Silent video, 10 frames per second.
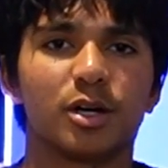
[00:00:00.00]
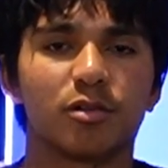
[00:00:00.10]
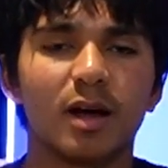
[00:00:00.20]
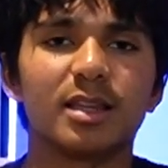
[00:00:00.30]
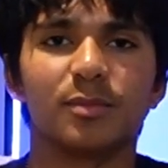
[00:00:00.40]

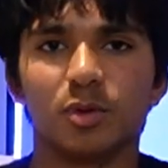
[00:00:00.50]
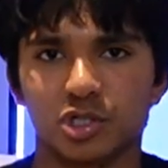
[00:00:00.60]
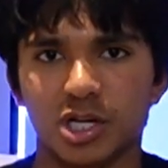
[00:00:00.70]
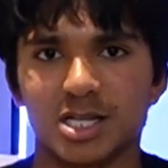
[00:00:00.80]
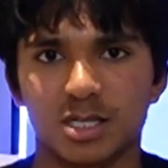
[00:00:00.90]
create the more
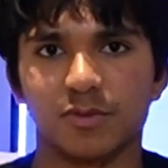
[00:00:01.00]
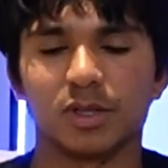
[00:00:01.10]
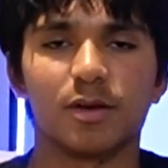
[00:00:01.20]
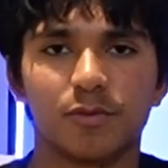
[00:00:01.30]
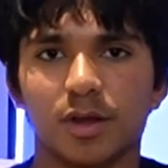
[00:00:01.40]
chances for
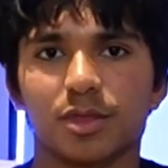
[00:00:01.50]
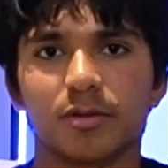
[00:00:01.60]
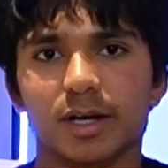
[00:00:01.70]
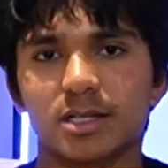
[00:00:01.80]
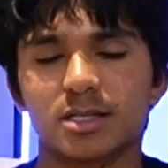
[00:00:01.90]
their front
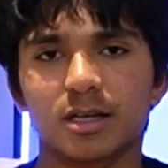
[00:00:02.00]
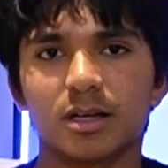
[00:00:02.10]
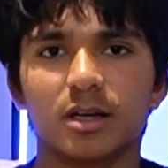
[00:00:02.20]
threes.